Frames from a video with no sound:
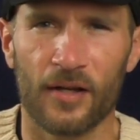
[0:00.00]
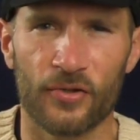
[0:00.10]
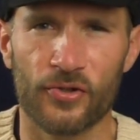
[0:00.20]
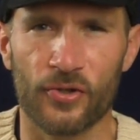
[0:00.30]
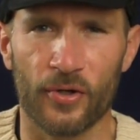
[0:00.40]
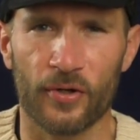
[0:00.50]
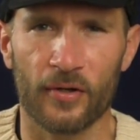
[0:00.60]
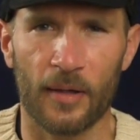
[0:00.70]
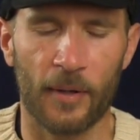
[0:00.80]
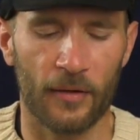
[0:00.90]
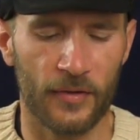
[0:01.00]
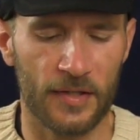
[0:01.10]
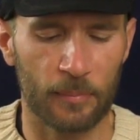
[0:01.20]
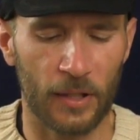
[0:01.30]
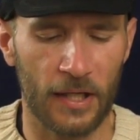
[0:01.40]
unsure about
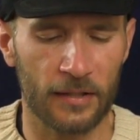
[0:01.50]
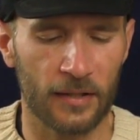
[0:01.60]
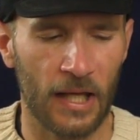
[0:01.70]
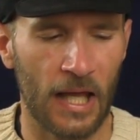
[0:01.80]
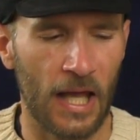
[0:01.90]
this blend.